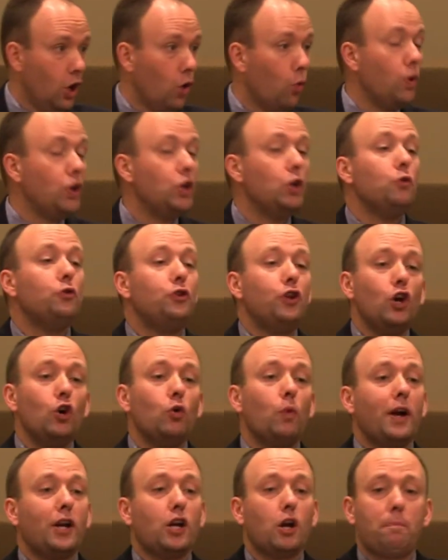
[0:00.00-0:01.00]
when you
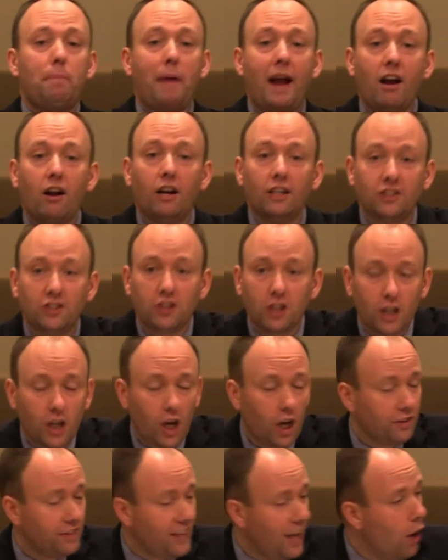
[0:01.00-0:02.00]
do what your parents
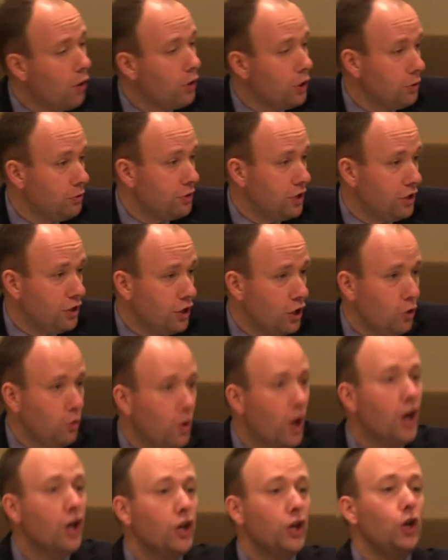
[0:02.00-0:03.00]
tell you to do,
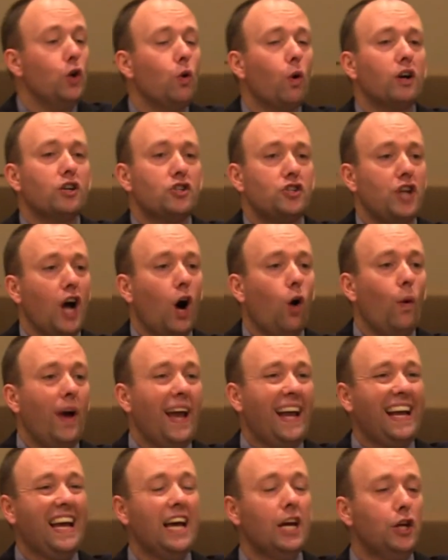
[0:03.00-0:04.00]
you are
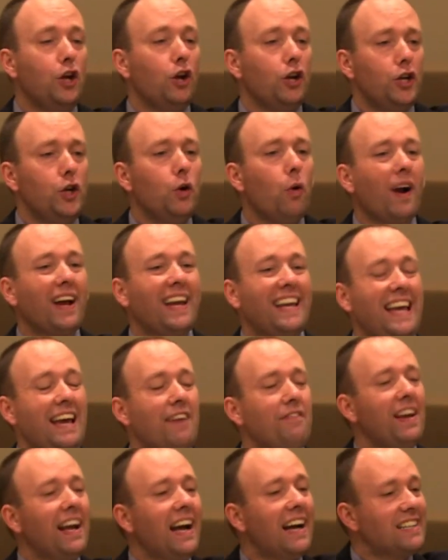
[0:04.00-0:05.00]
showing, you are
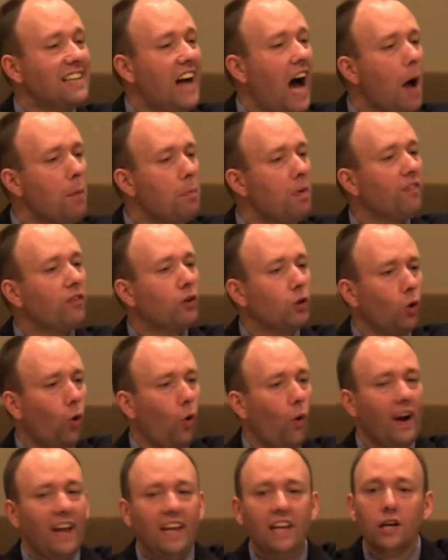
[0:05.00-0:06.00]
giving a type of
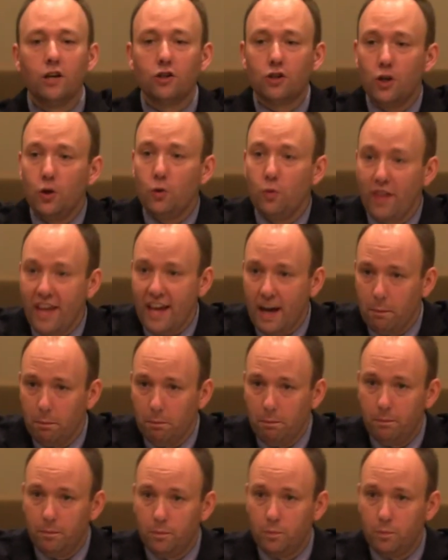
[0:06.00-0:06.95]
glory to them.